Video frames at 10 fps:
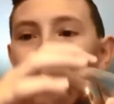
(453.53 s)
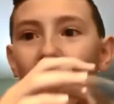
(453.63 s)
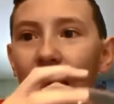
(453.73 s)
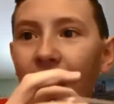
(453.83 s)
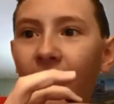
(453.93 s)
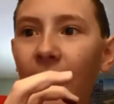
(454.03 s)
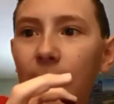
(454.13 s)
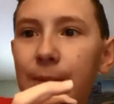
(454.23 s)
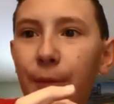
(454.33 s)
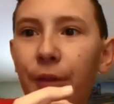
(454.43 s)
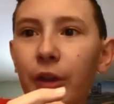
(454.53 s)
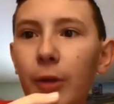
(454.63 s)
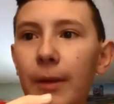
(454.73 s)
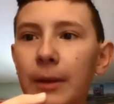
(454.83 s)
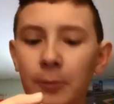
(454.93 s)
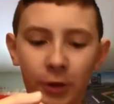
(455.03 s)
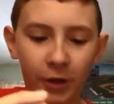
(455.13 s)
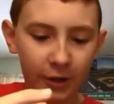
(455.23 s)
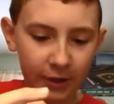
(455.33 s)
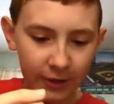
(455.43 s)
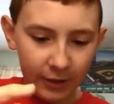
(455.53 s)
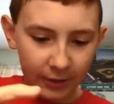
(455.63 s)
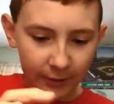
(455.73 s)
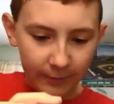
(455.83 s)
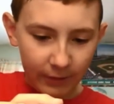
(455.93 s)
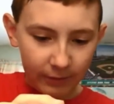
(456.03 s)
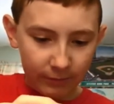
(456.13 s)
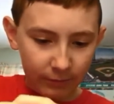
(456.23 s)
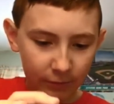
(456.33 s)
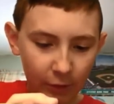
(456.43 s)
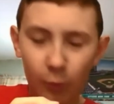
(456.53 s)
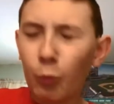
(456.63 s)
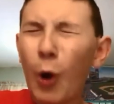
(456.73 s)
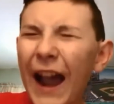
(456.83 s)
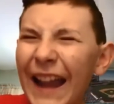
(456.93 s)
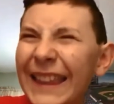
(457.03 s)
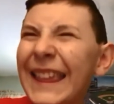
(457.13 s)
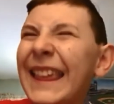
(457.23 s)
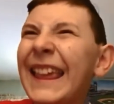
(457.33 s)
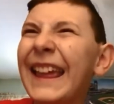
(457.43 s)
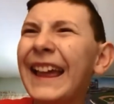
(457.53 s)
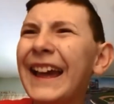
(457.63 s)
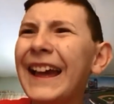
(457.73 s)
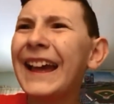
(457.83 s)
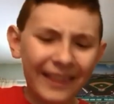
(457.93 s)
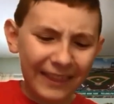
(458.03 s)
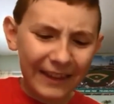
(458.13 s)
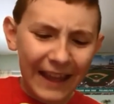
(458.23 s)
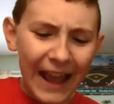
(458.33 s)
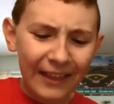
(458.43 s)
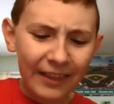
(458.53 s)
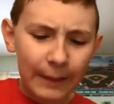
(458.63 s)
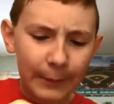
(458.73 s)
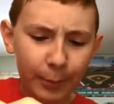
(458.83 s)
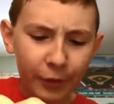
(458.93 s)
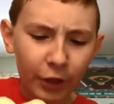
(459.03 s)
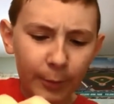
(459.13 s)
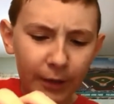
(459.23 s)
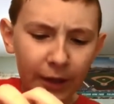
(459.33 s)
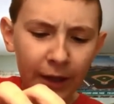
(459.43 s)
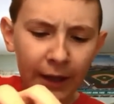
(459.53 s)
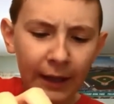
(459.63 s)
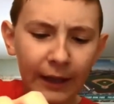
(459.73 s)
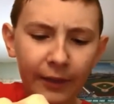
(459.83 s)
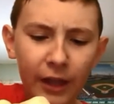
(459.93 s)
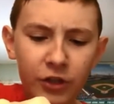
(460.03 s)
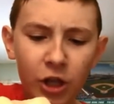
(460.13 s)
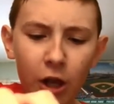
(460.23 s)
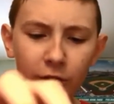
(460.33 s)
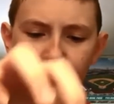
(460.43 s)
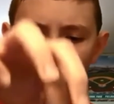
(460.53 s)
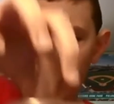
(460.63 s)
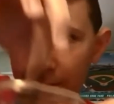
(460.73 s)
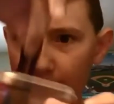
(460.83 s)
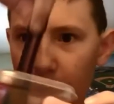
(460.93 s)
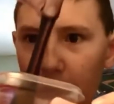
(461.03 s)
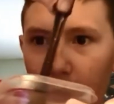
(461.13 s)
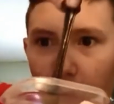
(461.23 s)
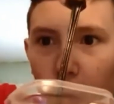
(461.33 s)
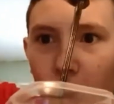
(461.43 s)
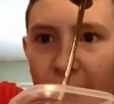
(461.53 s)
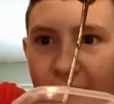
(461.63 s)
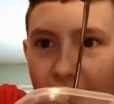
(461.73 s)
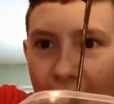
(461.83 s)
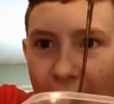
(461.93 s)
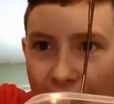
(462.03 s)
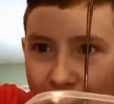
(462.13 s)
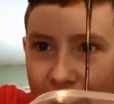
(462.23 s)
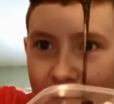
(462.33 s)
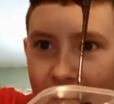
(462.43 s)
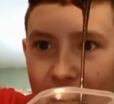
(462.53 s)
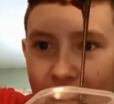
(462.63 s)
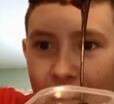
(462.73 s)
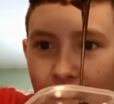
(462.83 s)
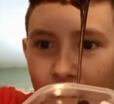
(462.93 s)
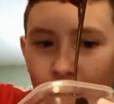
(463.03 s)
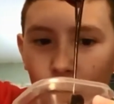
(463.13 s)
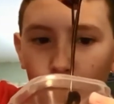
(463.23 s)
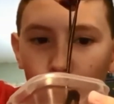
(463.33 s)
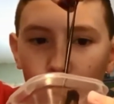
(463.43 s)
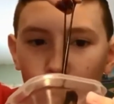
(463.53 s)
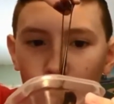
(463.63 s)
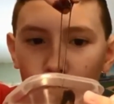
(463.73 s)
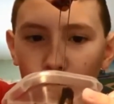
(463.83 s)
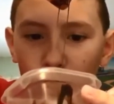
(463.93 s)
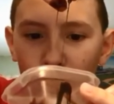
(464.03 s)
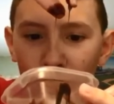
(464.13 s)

not maple syrup anymore. What? It's not maple syrup, but it's not chocolate syrup anymore. But look at that. Whoa.